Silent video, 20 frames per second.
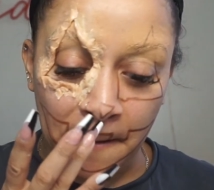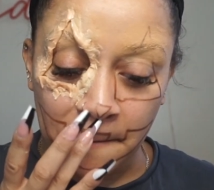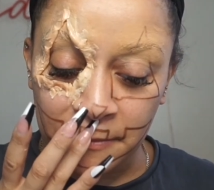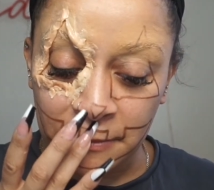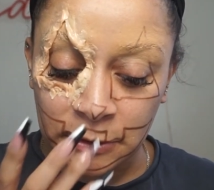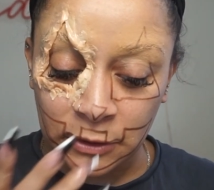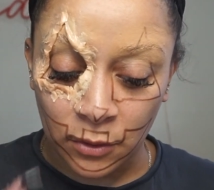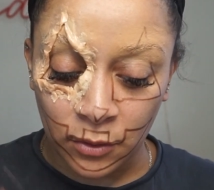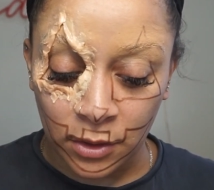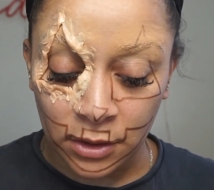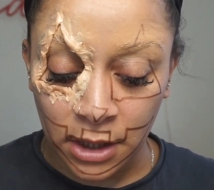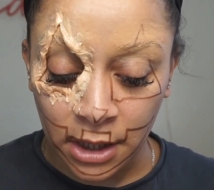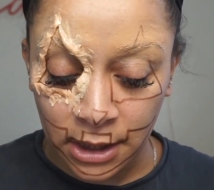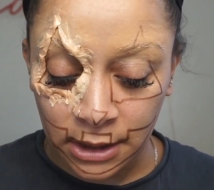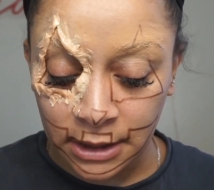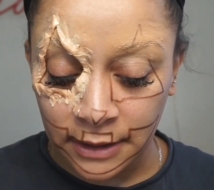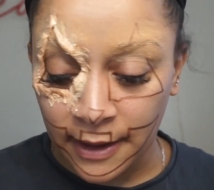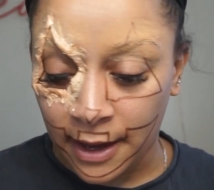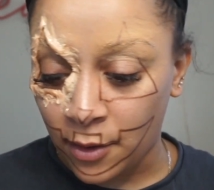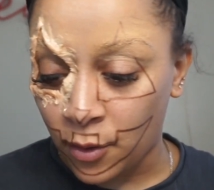So
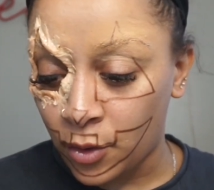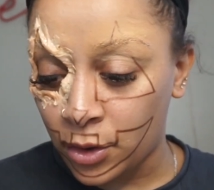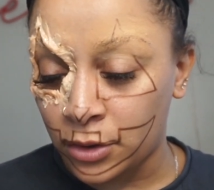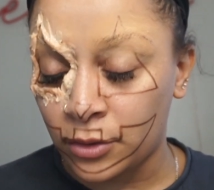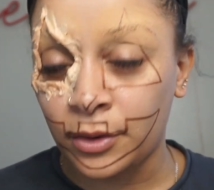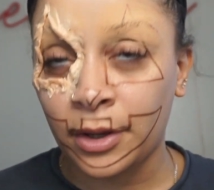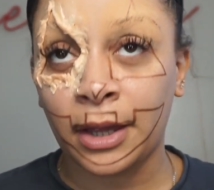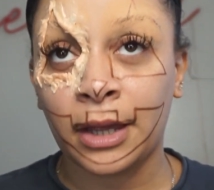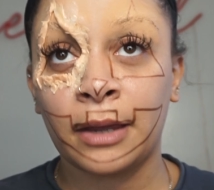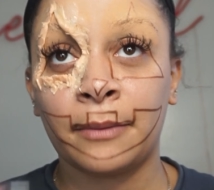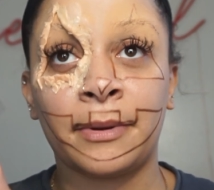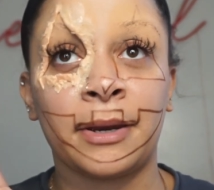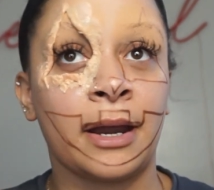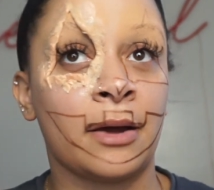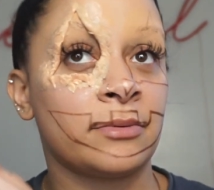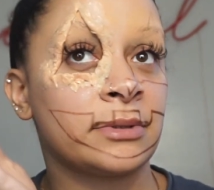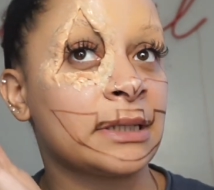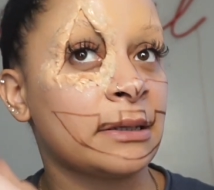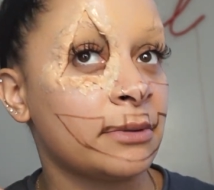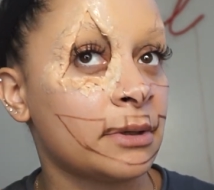luckily that oil came and I
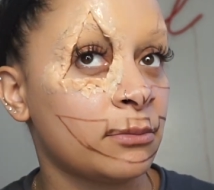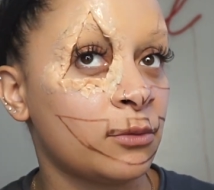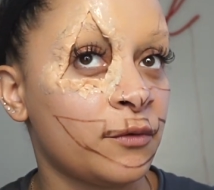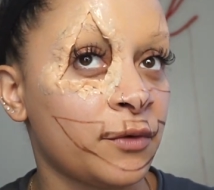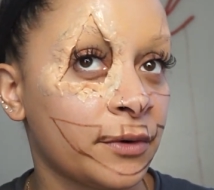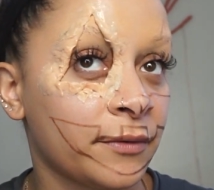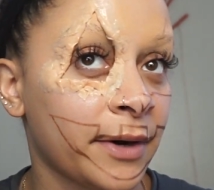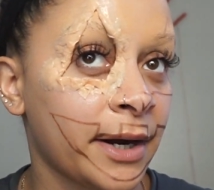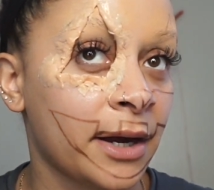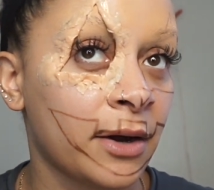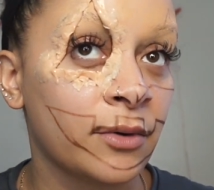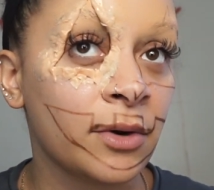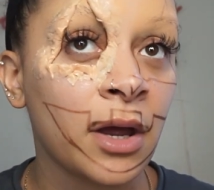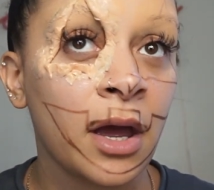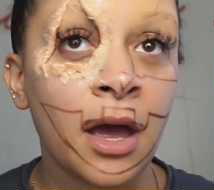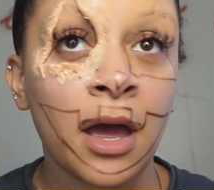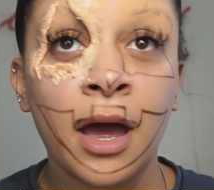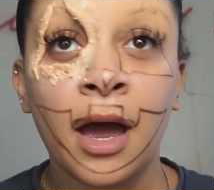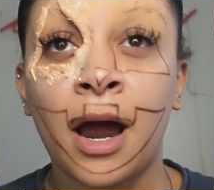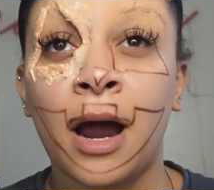was able to move it around.
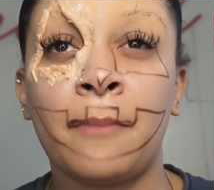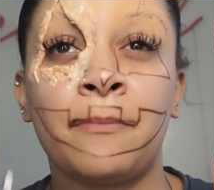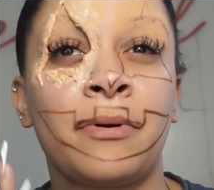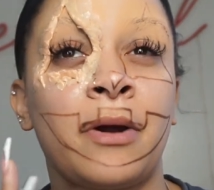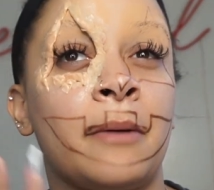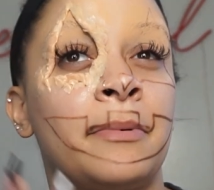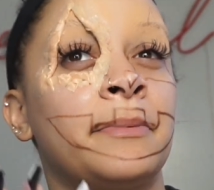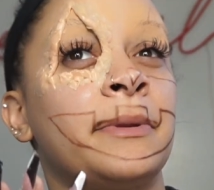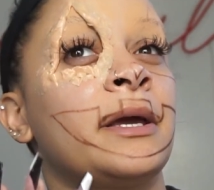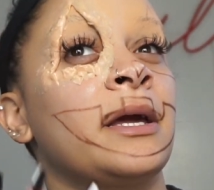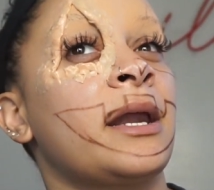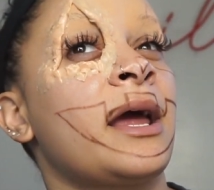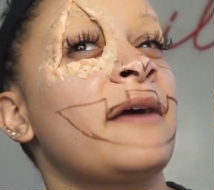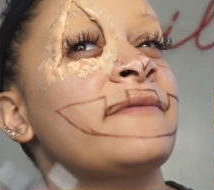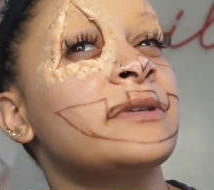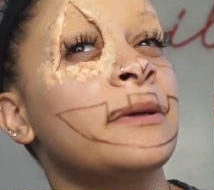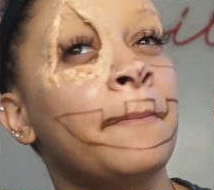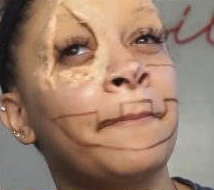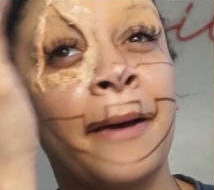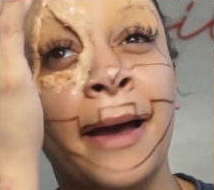I'm probably gonna have
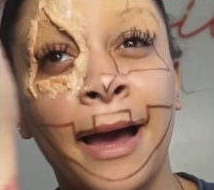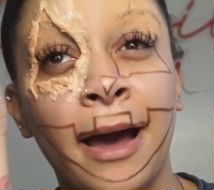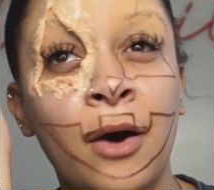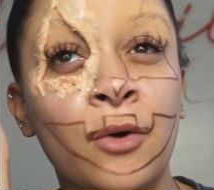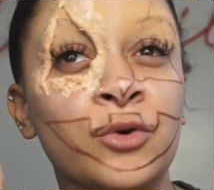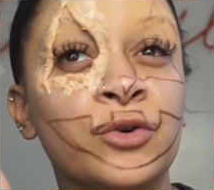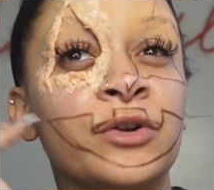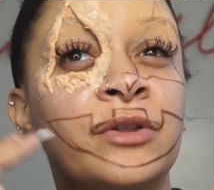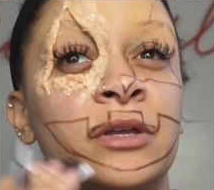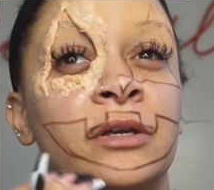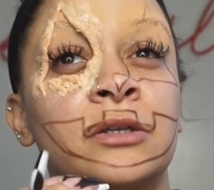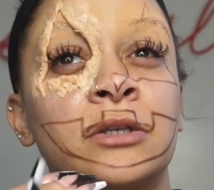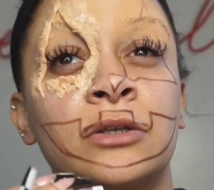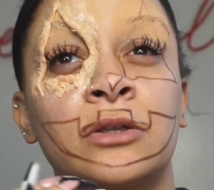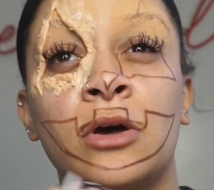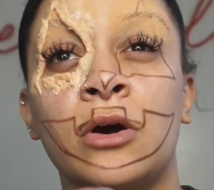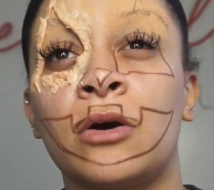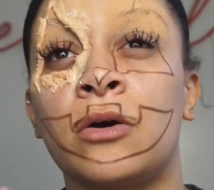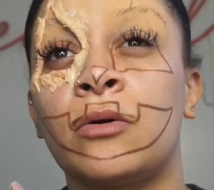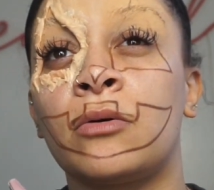to powder this
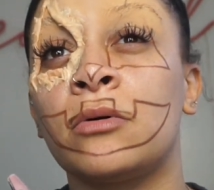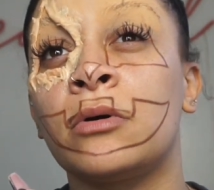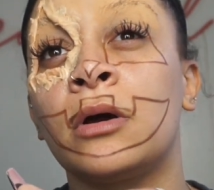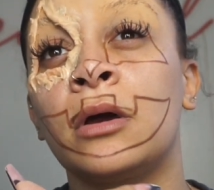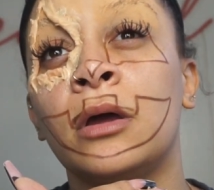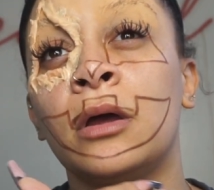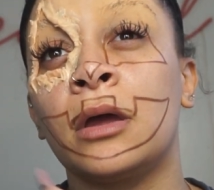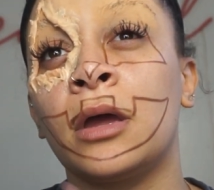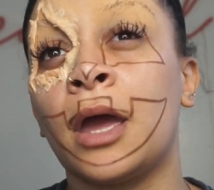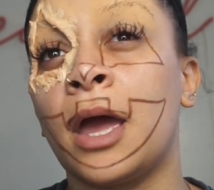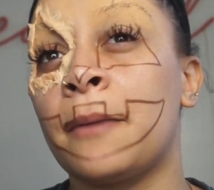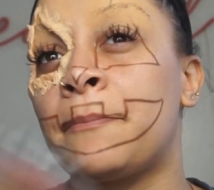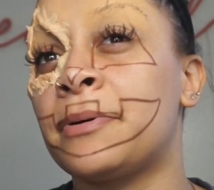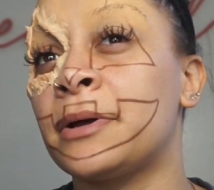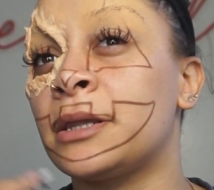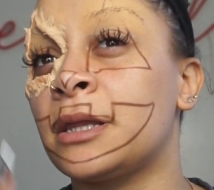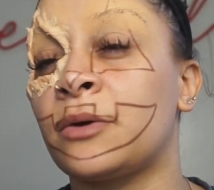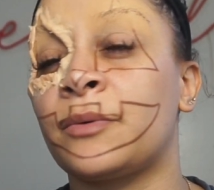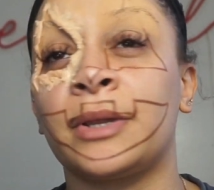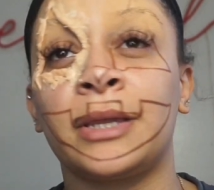though and put
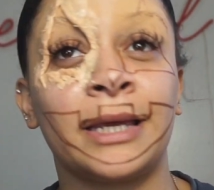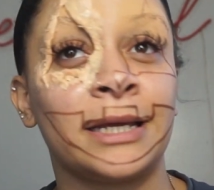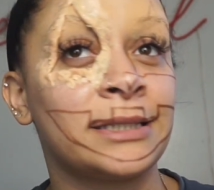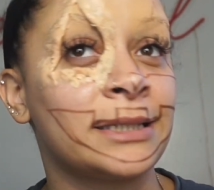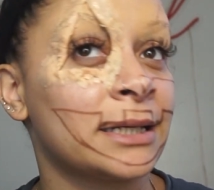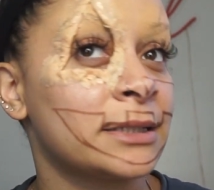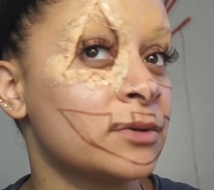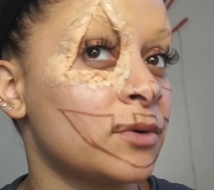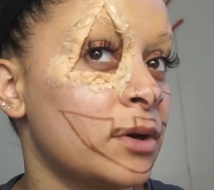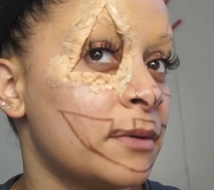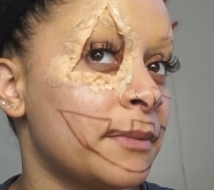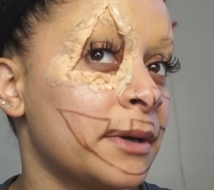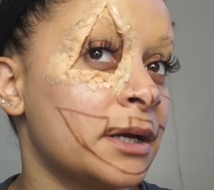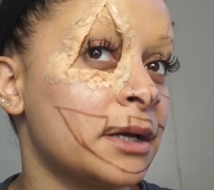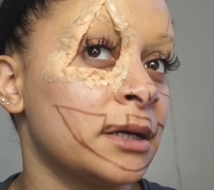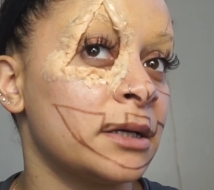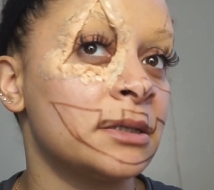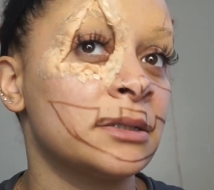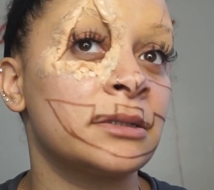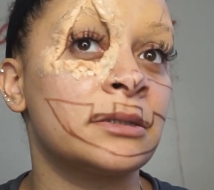liquid latex on it
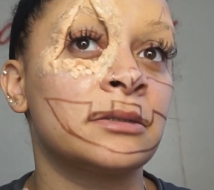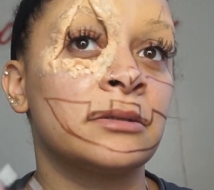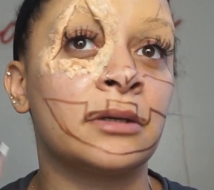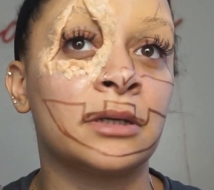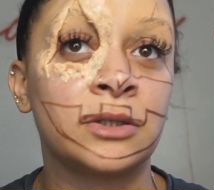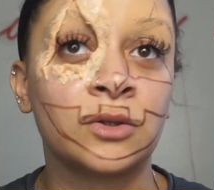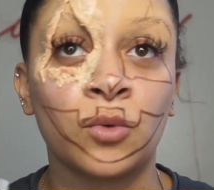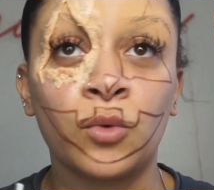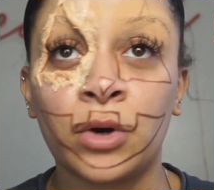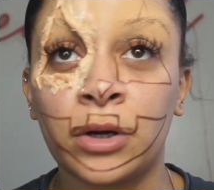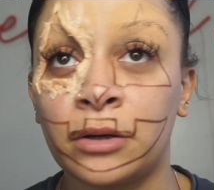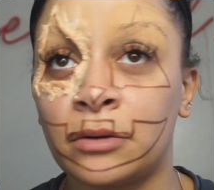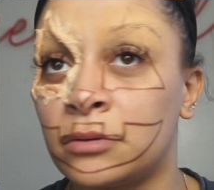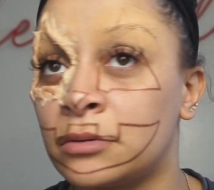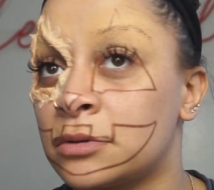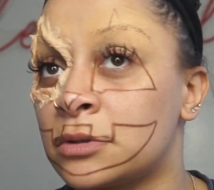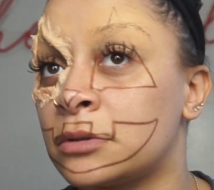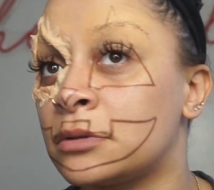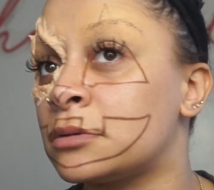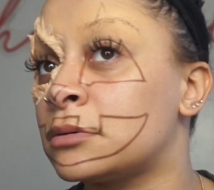because it's oil.
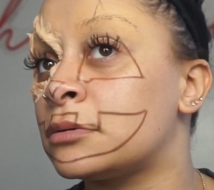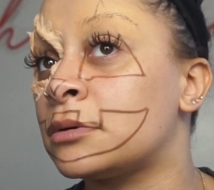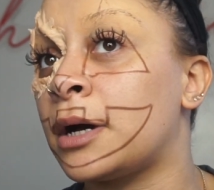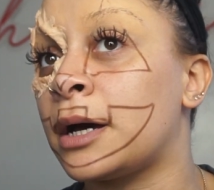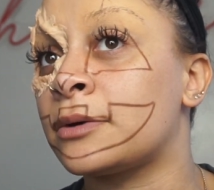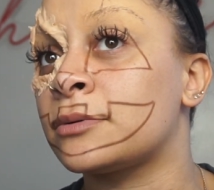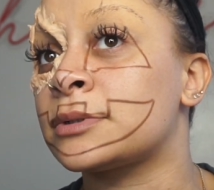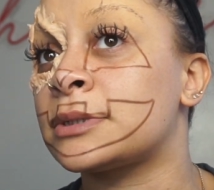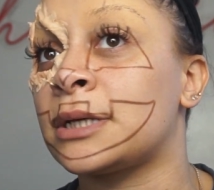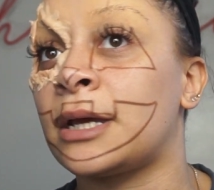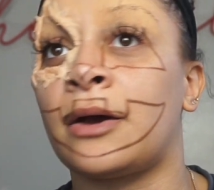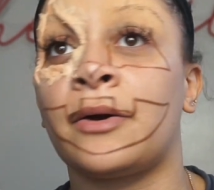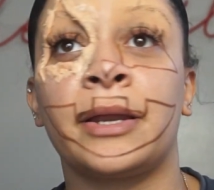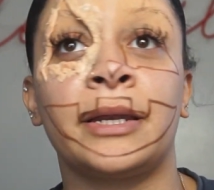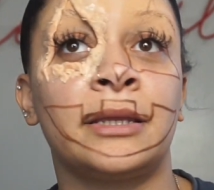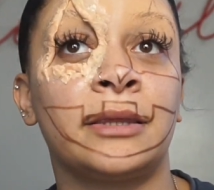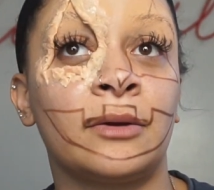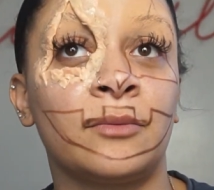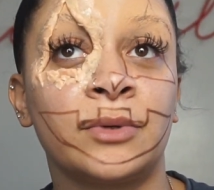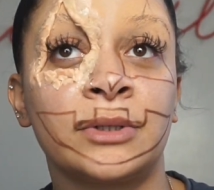So I don't see how
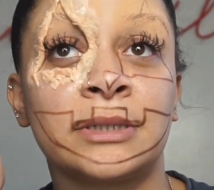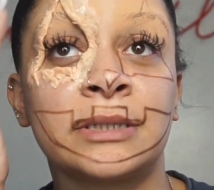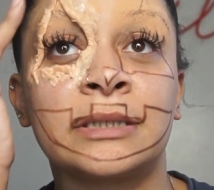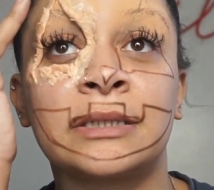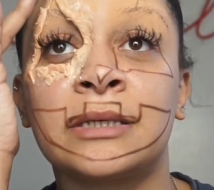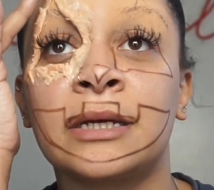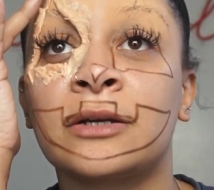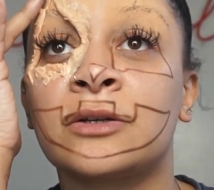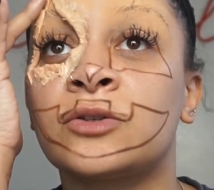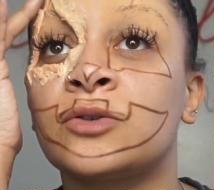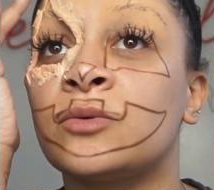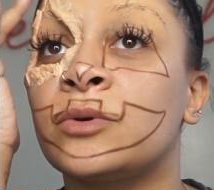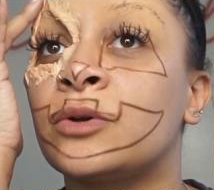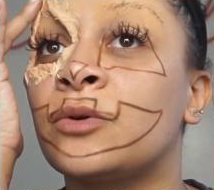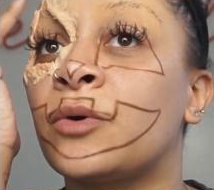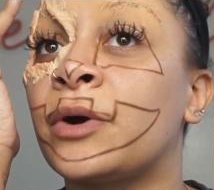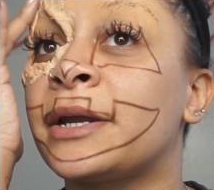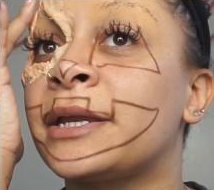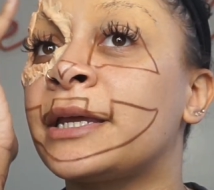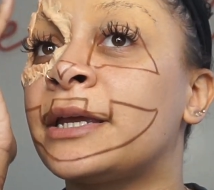anything would stick to it
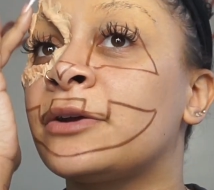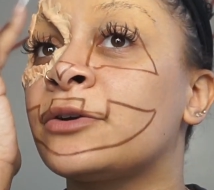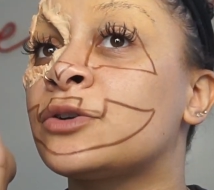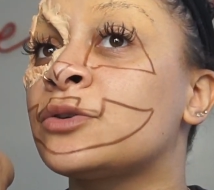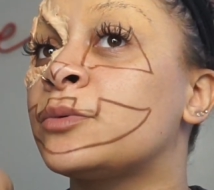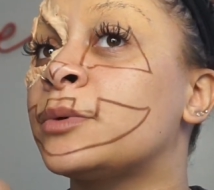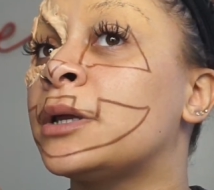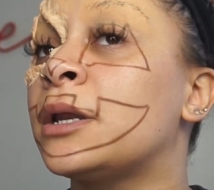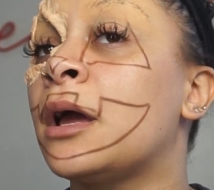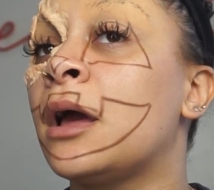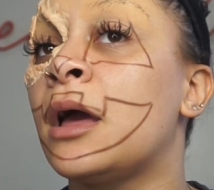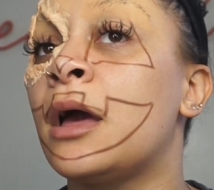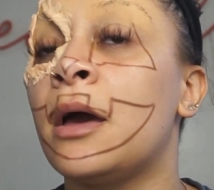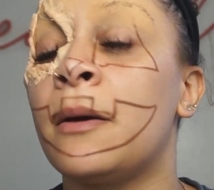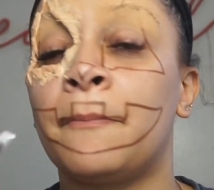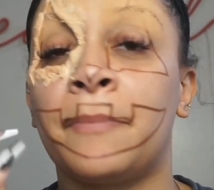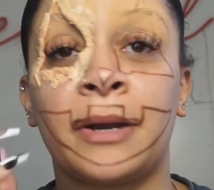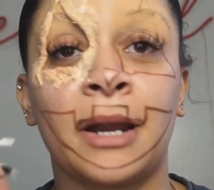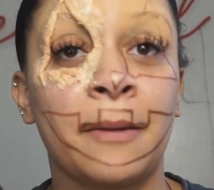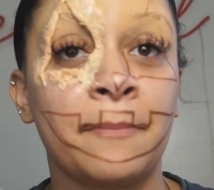or adhere to it.
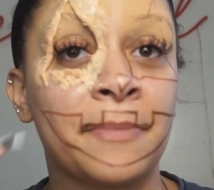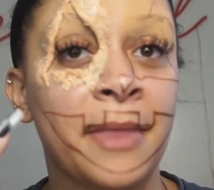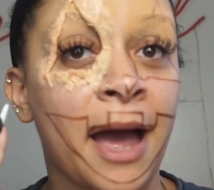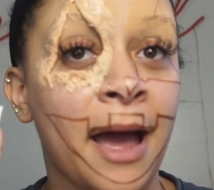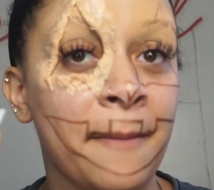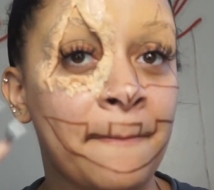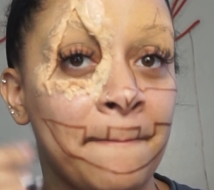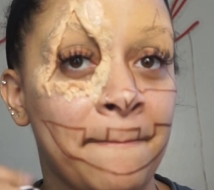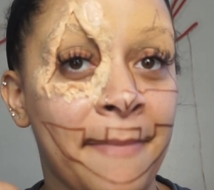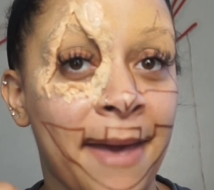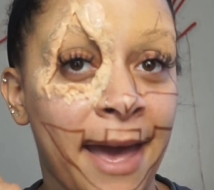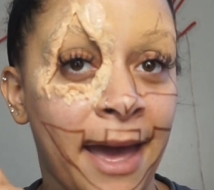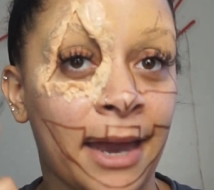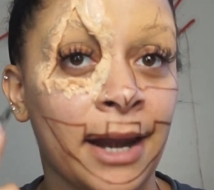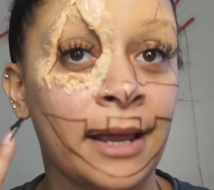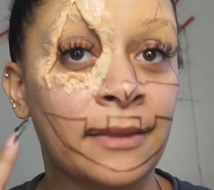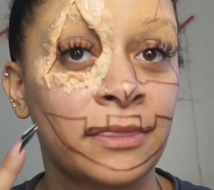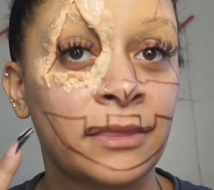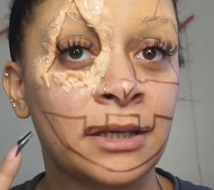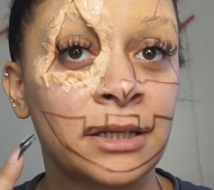But I'm not mad
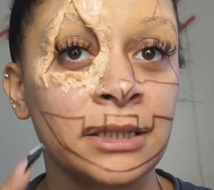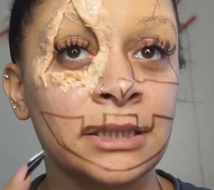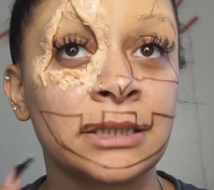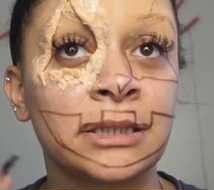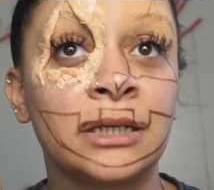at this.